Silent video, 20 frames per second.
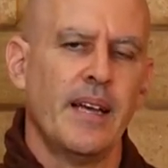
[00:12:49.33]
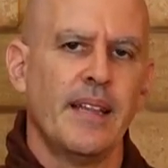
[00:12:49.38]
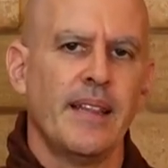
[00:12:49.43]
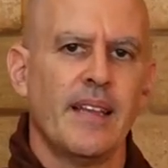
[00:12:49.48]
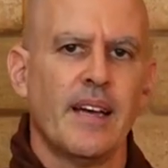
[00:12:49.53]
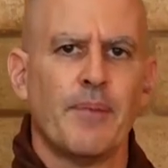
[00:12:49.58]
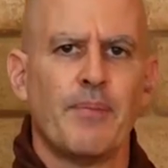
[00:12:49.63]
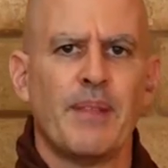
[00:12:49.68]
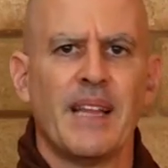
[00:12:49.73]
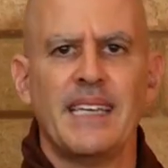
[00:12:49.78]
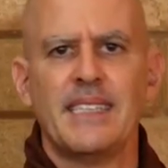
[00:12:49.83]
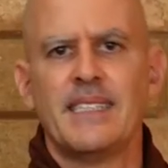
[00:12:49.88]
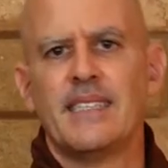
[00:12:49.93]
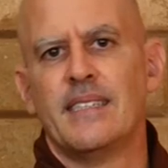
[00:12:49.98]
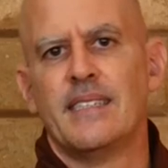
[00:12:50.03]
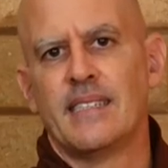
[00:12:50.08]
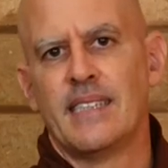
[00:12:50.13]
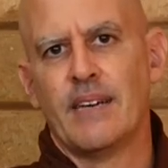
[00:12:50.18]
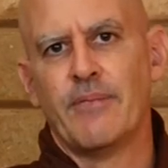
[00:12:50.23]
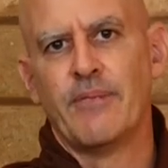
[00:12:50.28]
There are
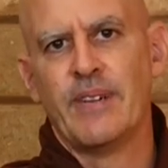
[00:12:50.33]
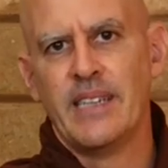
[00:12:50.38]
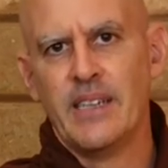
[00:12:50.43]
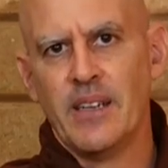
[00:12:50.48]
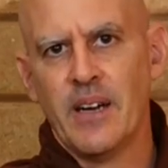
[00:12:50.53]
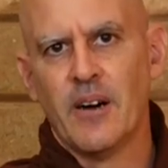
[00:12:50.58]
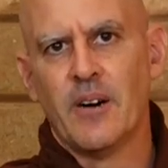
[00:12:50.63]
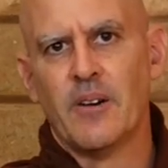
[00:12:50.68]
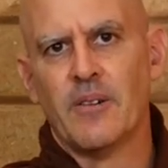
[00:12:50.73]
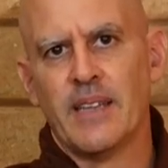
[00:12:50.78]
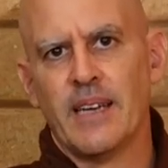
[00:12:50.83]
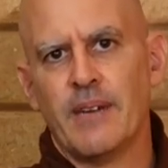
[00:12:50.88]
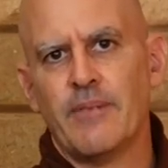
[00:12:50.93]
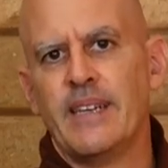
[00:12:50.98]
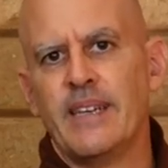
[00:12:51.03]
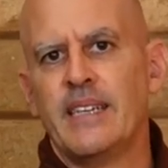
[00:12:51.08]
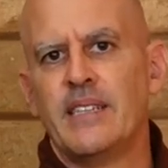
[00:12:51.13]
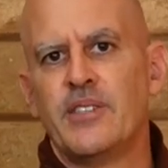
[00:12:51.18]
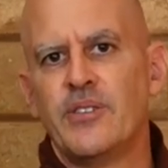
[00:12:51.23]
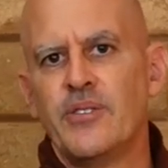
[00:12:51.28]
places that we know, that
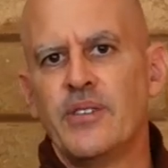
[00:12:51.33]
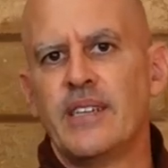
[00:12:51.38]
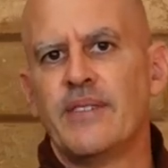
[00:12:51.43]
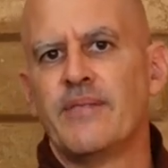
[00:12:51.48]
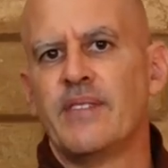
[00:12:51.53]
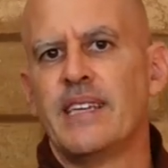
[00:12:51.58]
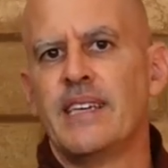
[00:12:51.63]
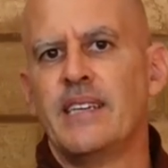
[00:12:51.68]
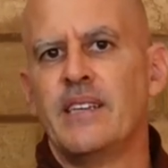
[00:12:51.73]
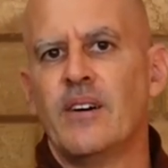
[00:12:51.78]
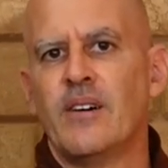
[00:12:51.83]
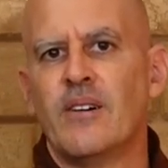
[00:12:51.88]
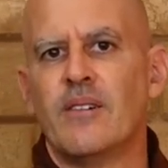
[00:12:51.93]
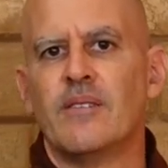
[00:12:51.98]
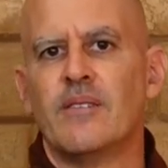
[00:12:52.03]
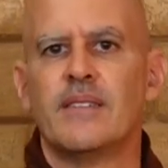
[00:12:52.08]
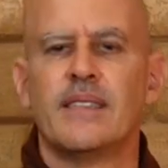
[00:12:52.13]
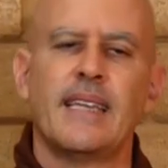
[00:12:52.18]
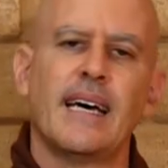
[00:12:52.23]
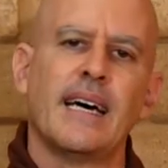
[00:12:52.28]
we intuitively know,
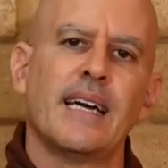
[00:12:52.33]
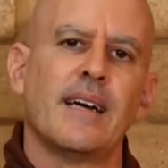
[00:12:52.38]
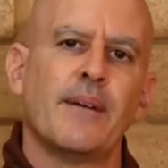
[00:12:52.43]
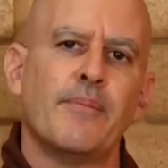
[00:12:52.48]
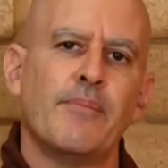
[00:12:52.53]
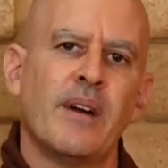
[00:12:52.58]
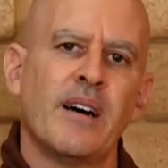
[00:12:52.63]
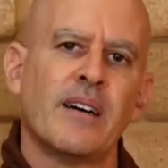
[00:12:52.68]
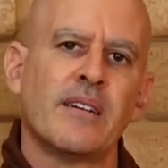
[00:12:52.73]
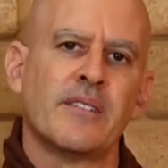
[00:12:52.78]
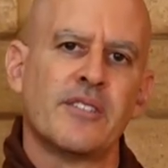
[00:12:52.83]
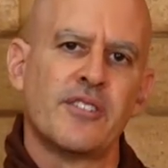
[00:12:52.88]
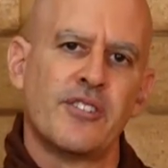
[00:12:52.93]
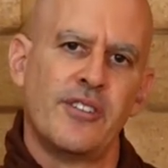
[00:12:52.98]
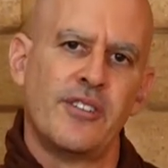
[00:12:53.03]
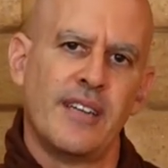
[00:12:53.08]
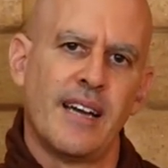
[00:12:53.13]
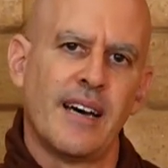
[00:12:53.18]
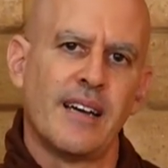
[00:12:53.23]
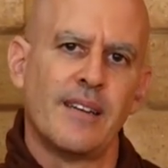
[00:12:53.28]
that a monk should
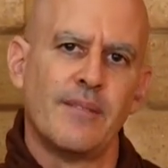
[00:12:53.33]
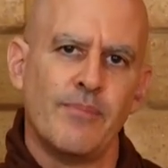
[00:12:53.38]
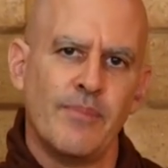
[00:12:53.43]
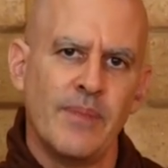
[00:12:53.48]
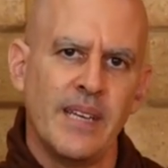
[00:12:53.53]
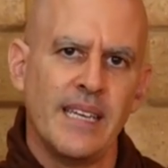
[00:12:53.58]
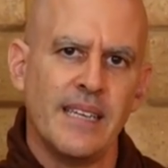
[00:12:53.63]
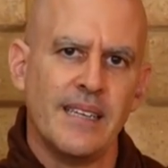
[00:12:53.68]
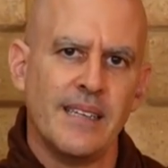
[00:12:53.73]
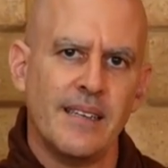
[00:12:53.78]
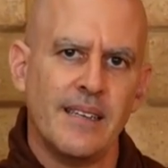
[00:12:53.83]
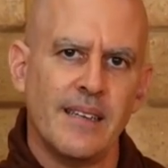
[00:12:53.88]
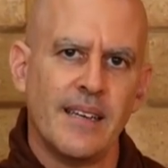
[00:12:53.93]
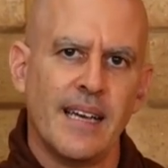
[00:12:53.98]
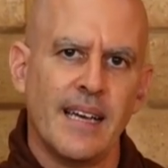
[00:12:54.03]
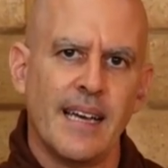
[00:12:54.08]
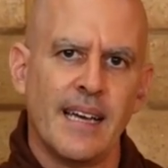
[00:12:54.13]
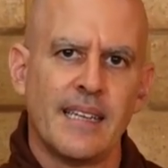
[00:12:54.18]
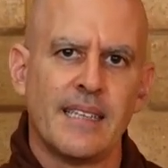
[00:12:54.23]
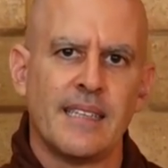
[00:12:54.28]
not be
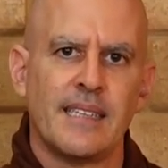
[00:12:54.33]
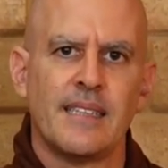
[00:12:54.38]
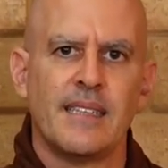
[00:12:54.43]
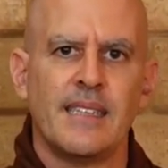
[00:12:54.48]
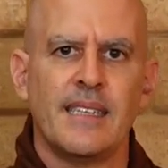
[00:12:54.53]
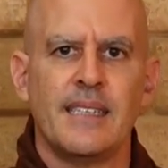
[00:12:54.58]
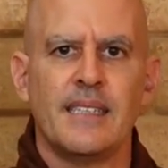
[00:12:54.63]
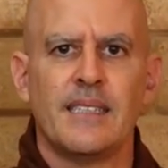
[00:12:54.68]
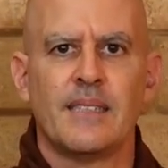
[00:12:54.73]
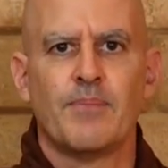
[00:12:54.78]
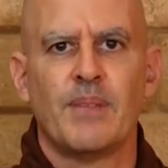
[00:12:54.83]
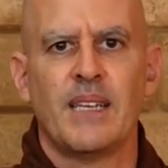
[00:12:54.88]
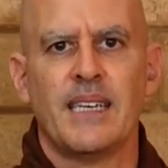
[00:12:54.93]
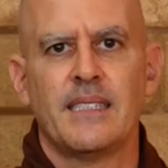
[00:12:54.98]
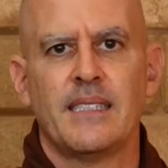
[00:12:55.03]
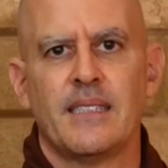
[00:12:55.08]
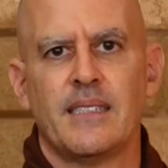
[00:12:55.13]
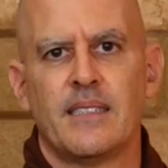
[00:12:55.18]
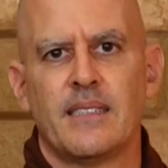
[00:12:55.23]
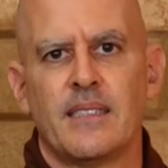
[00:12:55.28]
at these
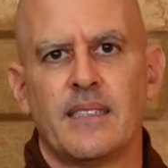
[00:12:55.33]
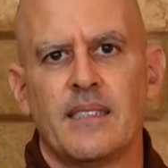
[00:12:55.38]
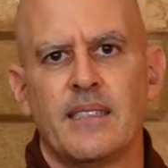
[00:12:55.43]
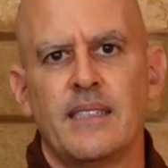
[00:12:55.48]
places.